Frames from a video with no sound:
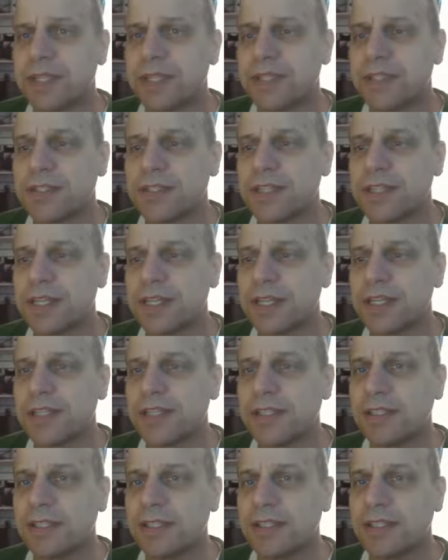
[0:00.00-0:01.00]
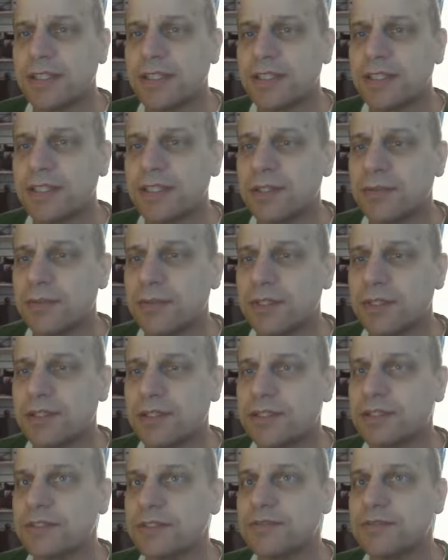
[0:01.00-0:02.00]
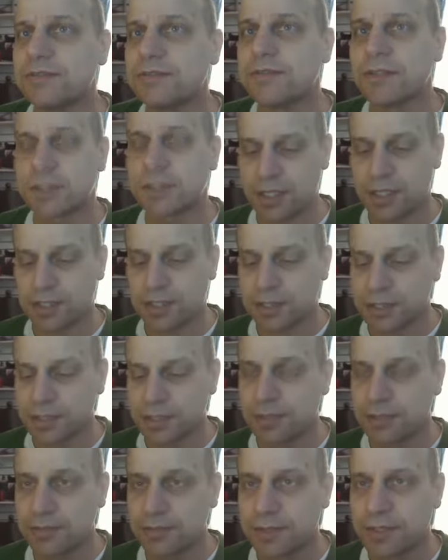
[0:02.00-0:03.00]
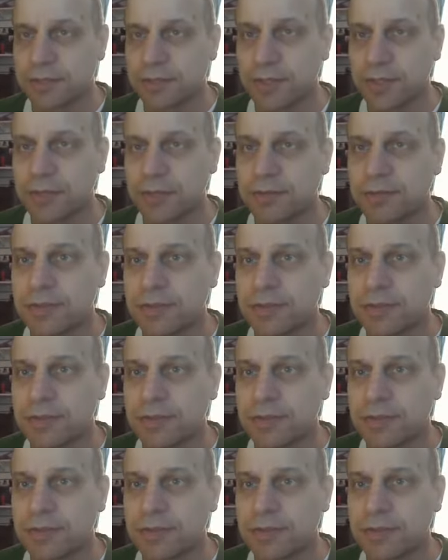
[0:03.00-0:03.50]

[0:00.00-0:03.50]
today I wanted to discuss a little bit about,